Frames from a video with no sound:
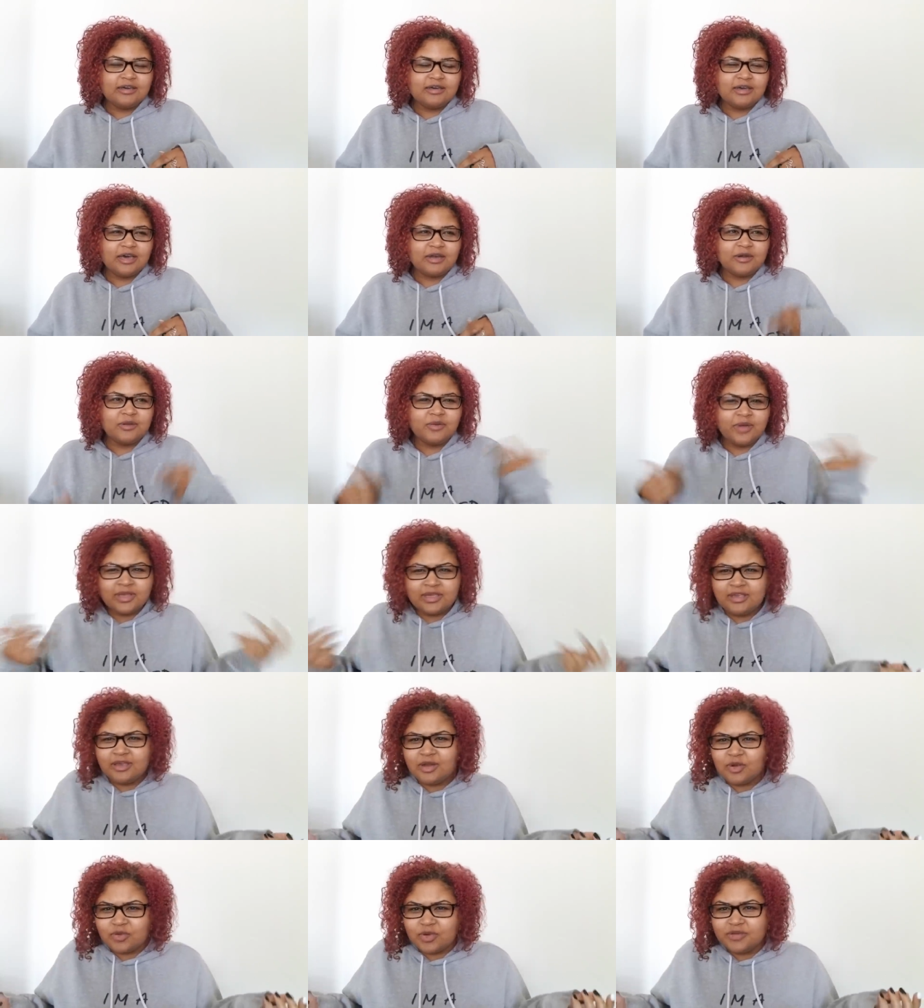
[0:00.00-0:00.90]
I don't know why
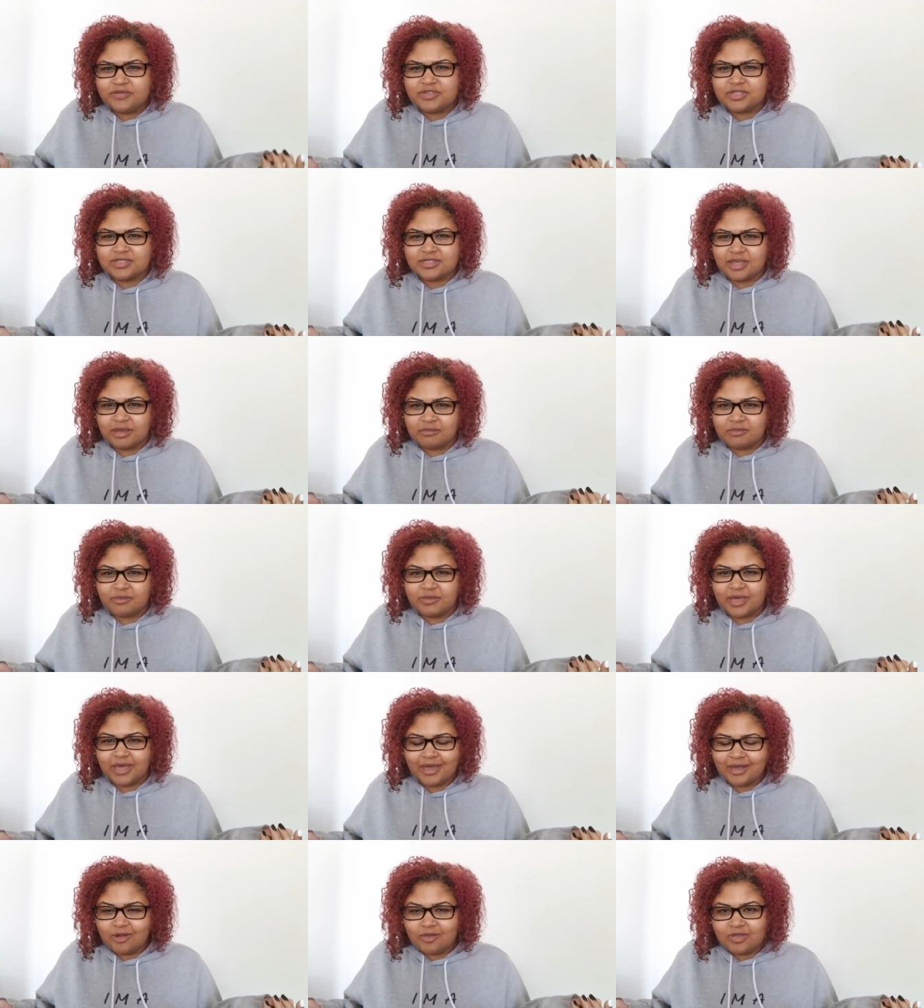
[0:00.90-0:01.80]
Keanu Reeves just came to
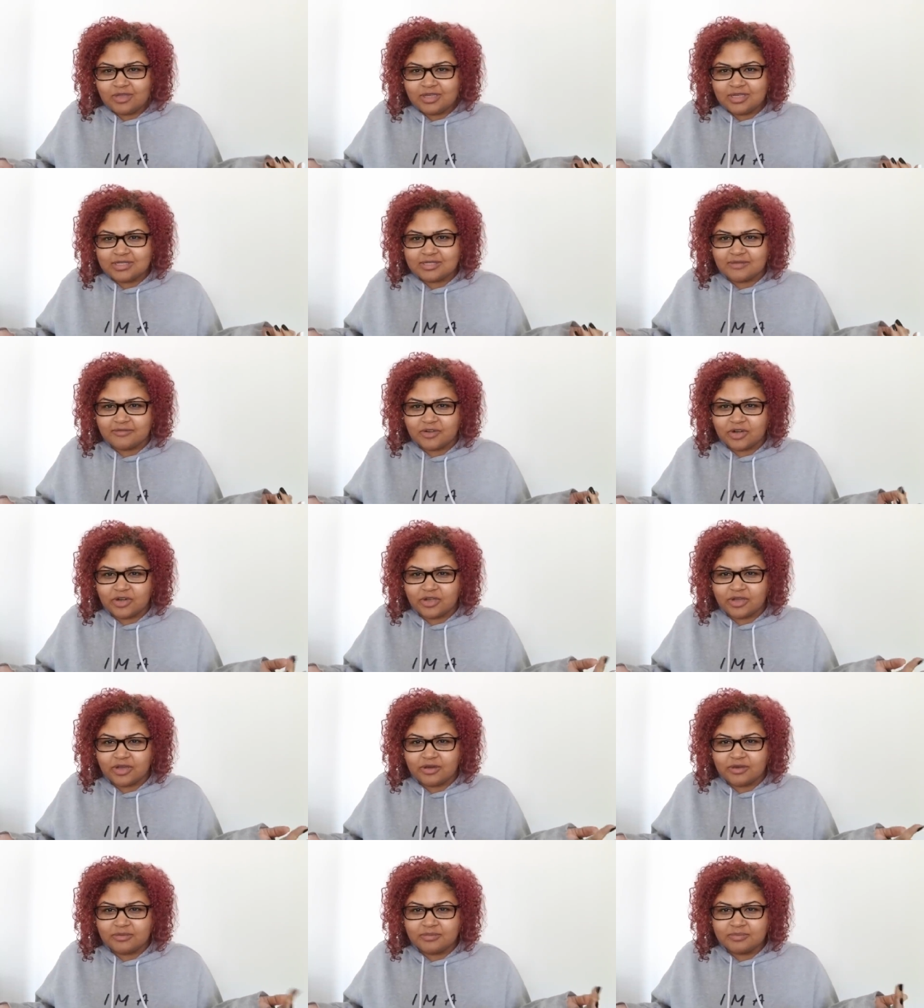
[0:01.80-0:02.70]
me. I don't think he's a
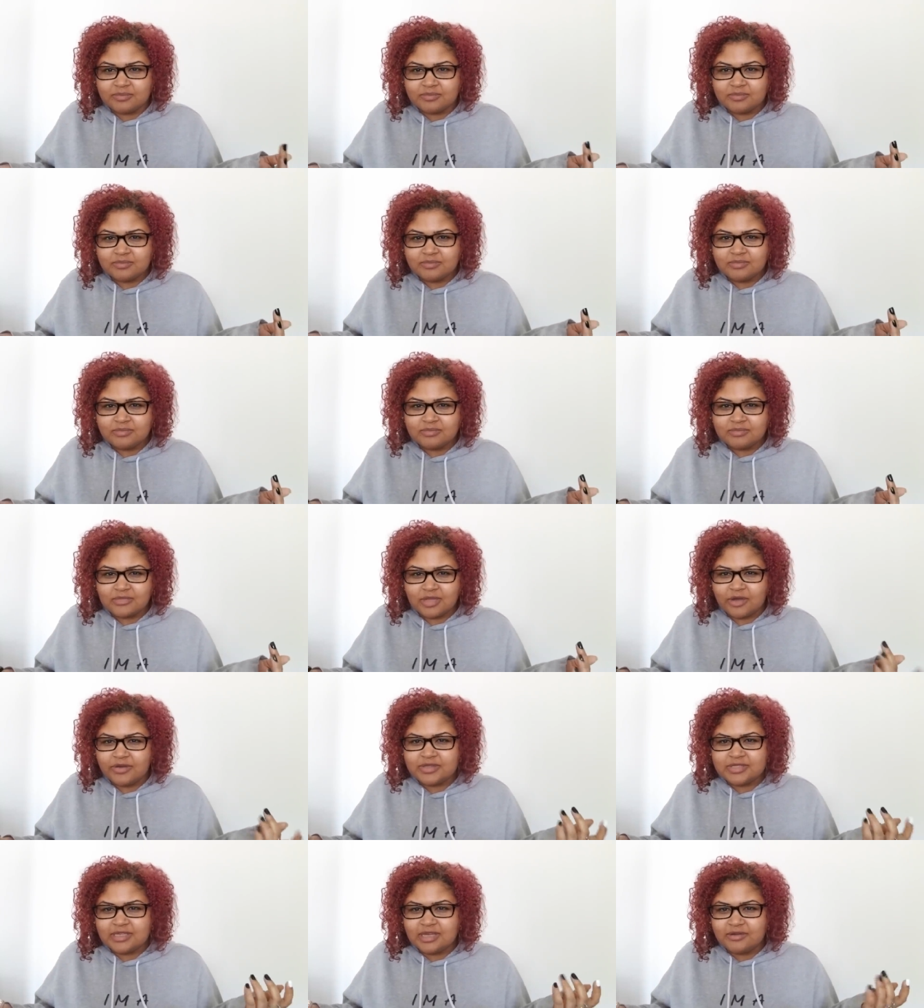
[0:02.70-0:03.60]
Virgo. I
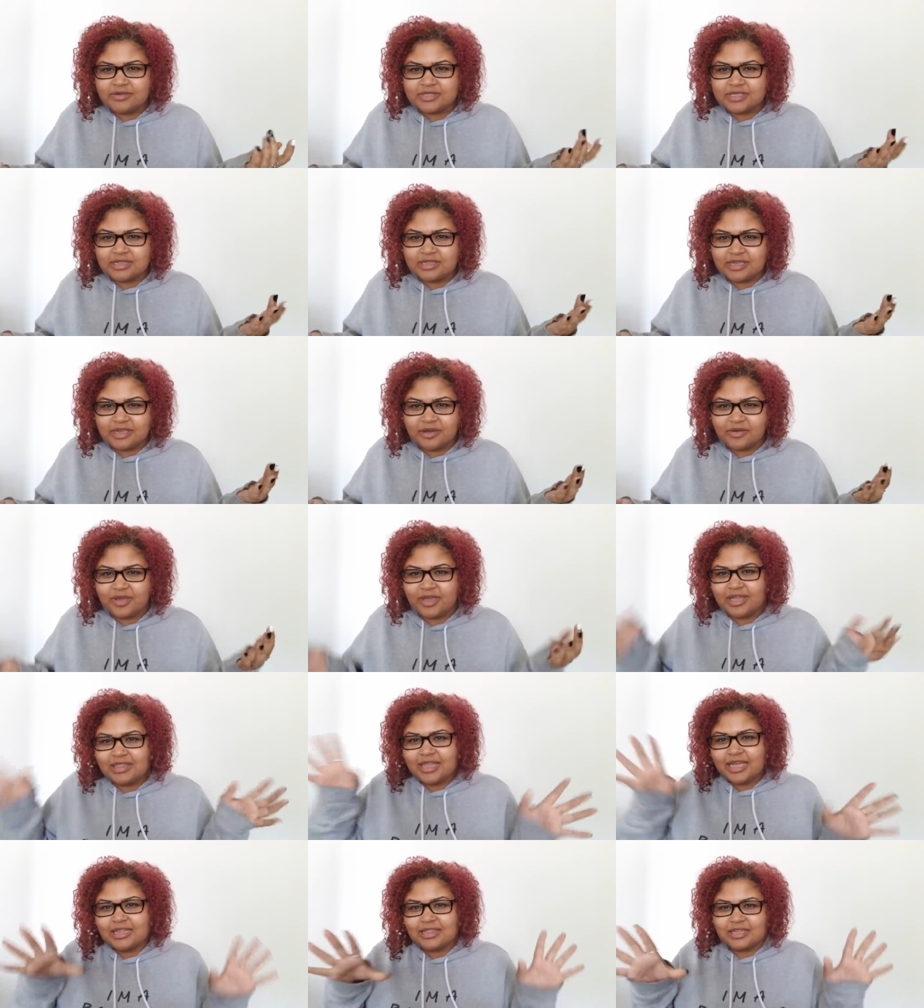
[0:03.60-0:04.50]
always thought he was a Leo. He
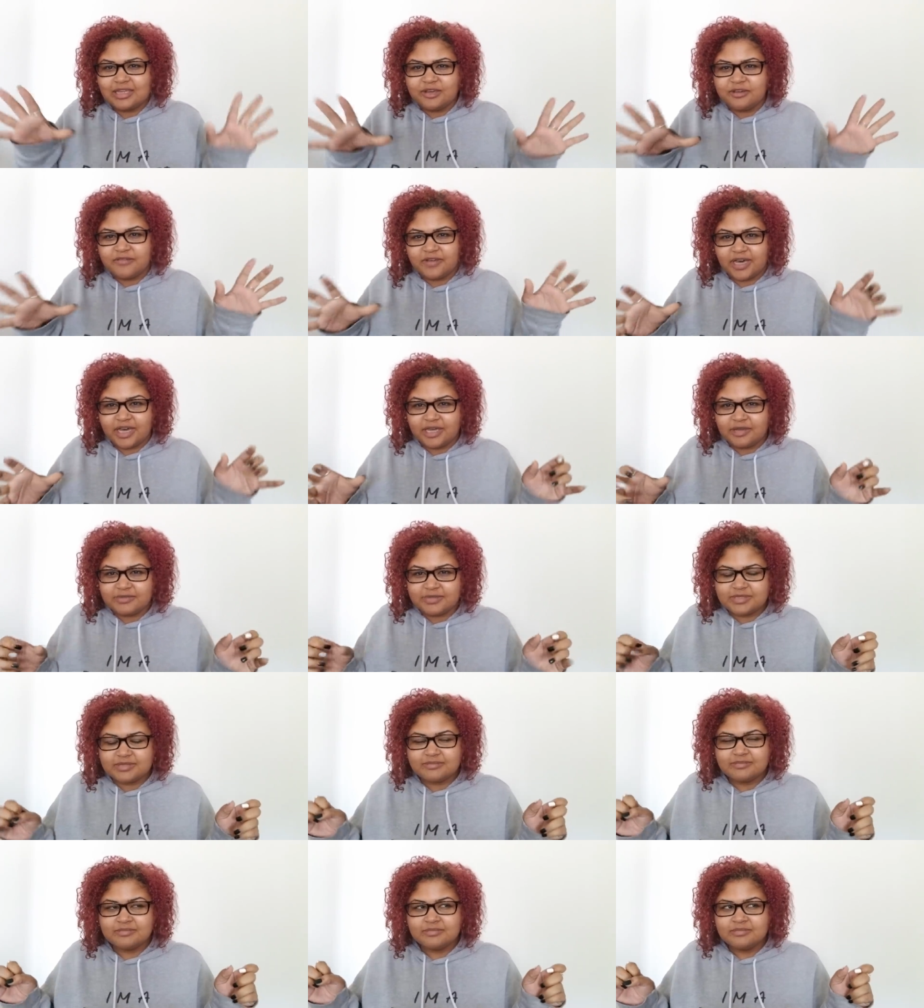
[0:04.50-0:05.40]
had like Leo
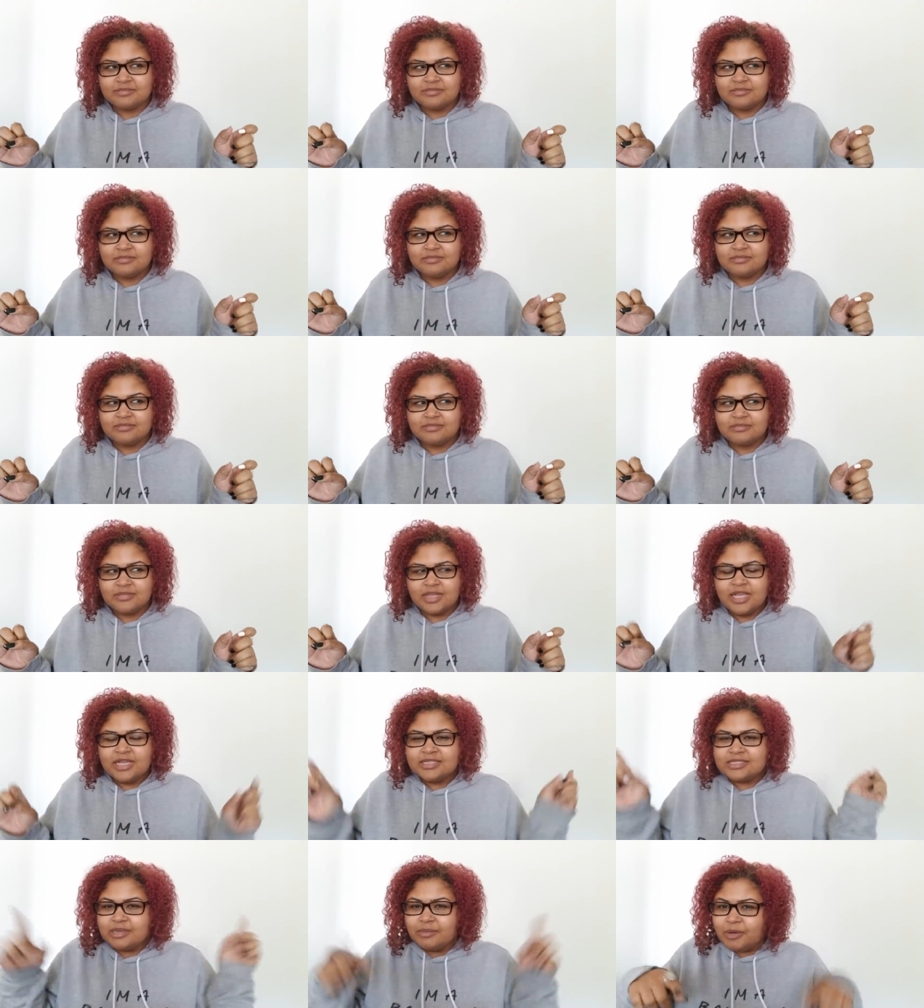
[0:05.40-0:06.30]
vibes.
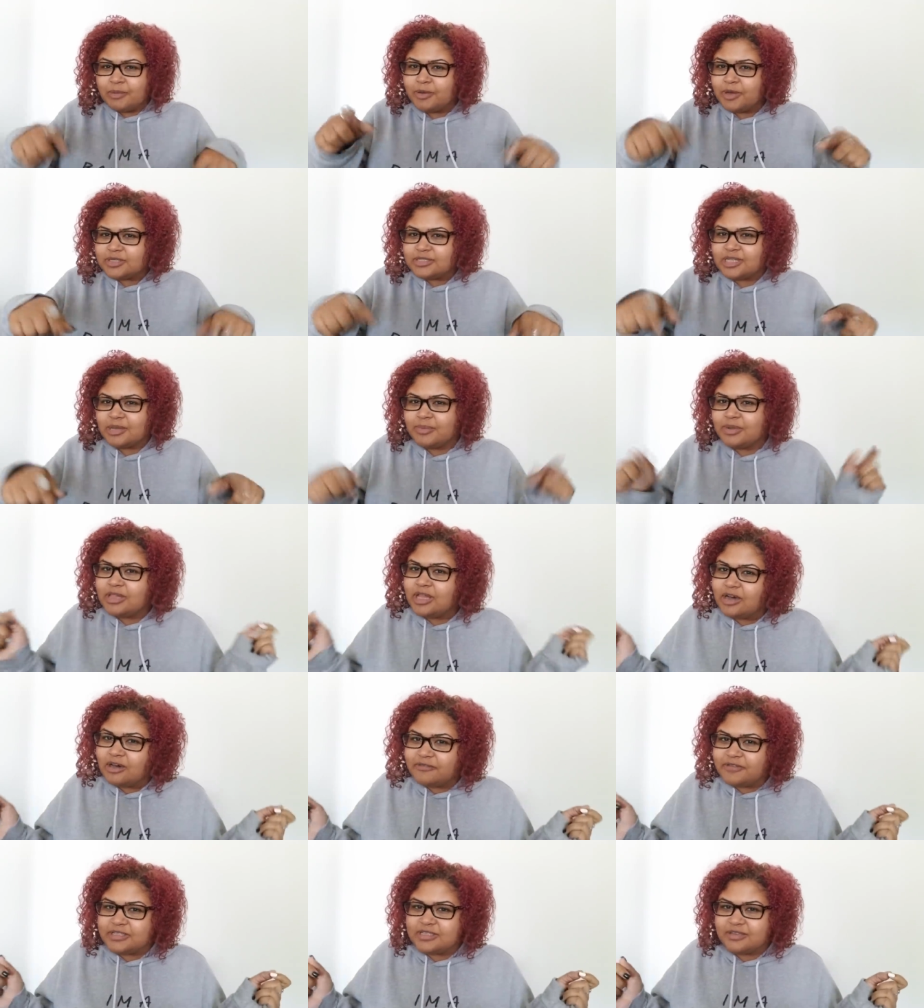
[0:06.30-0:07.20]
Someone post down
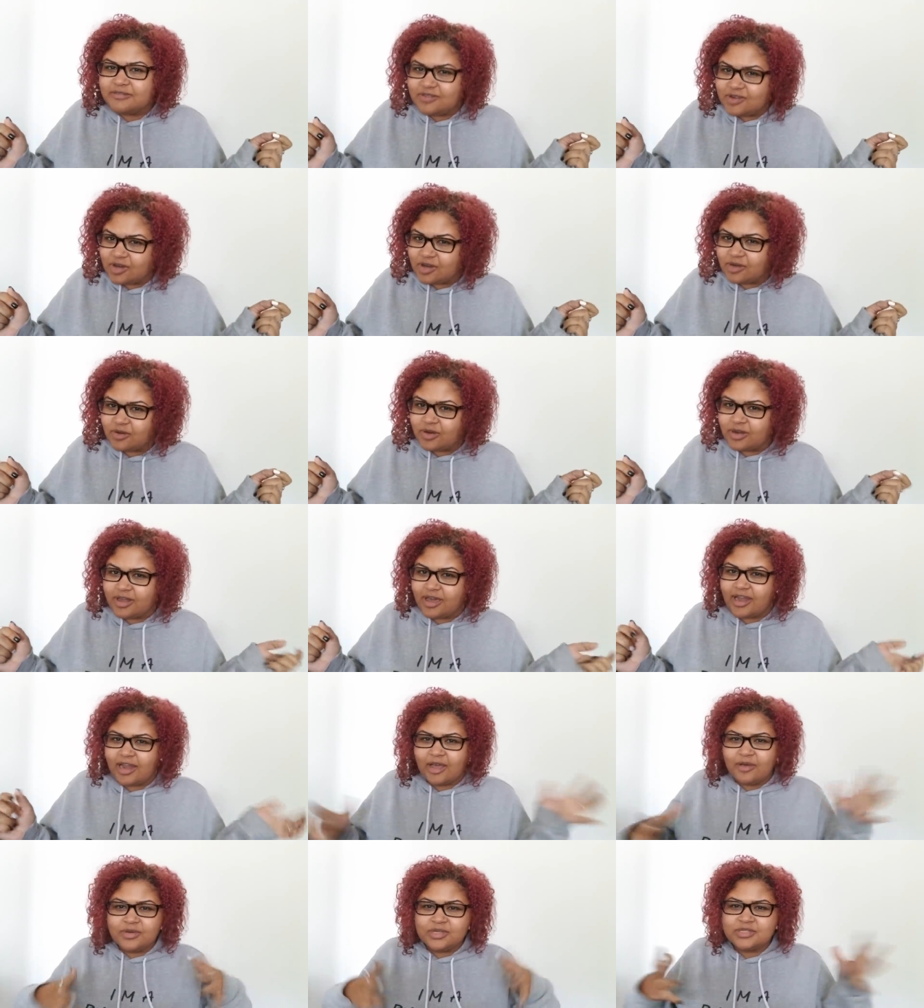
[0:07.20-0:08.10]
below if he's a Virgo or not.
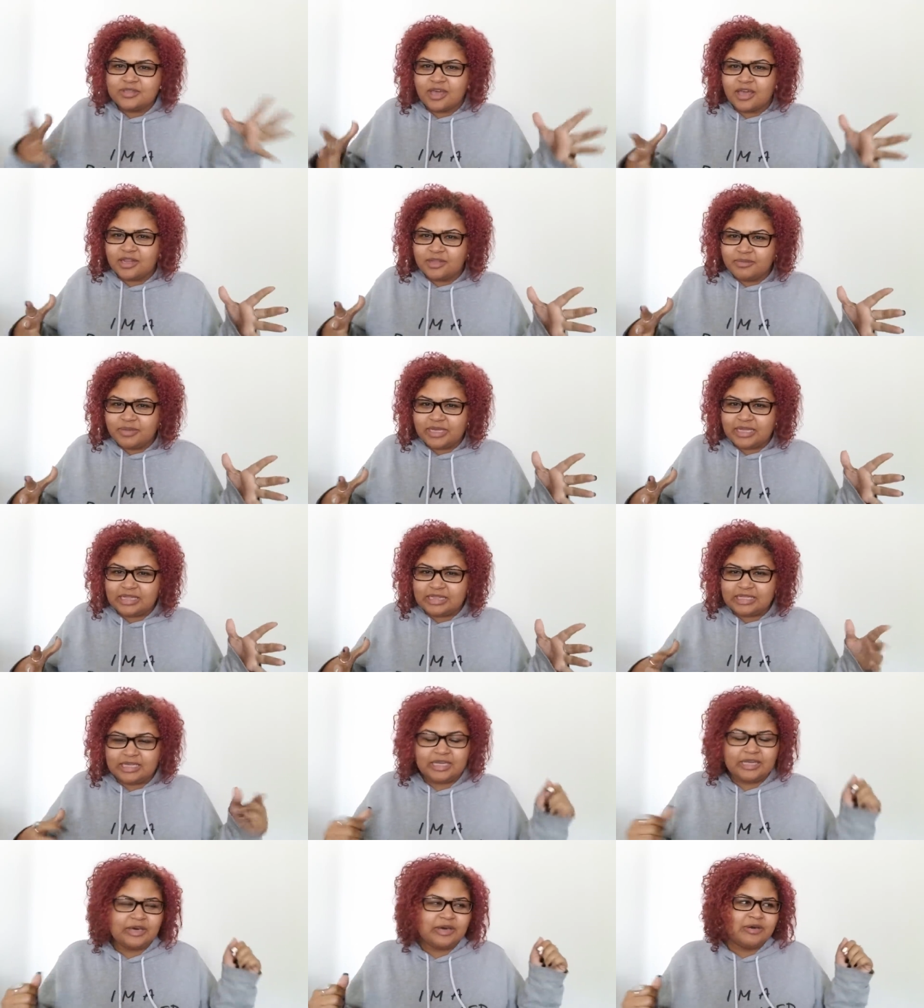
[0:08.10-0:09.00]
I always thought he'd be a
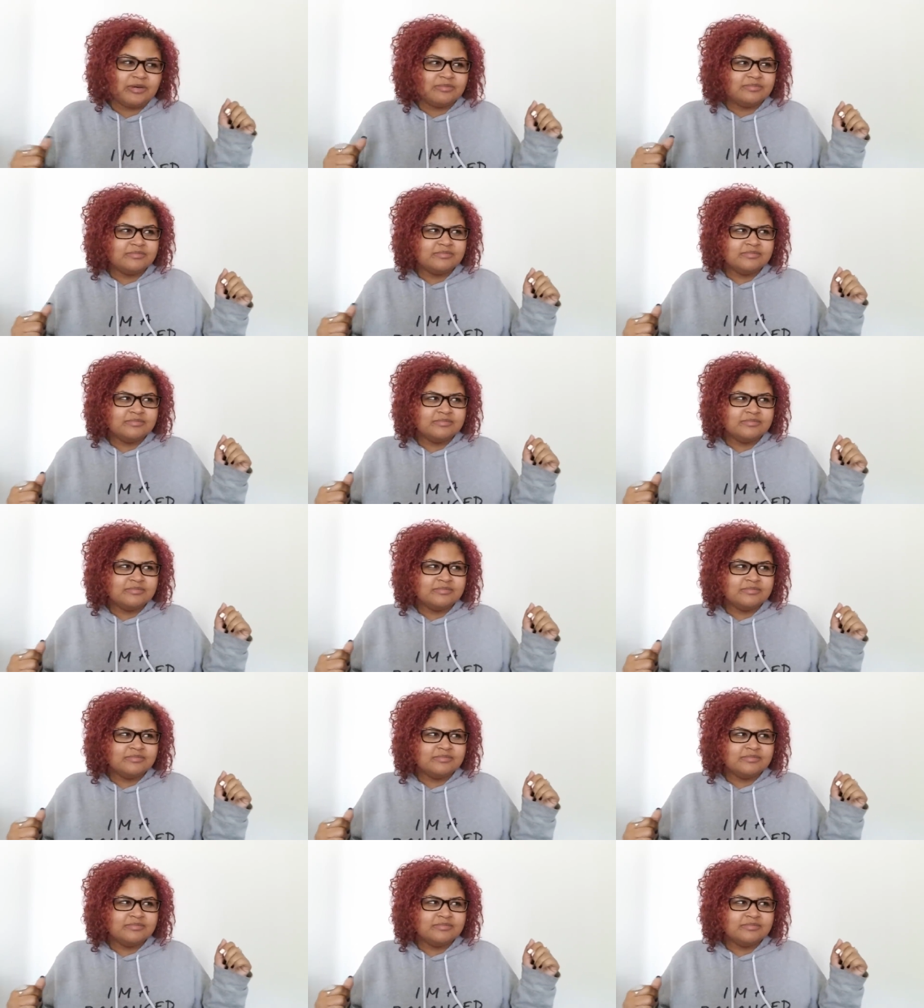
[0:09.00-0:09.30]
Leo.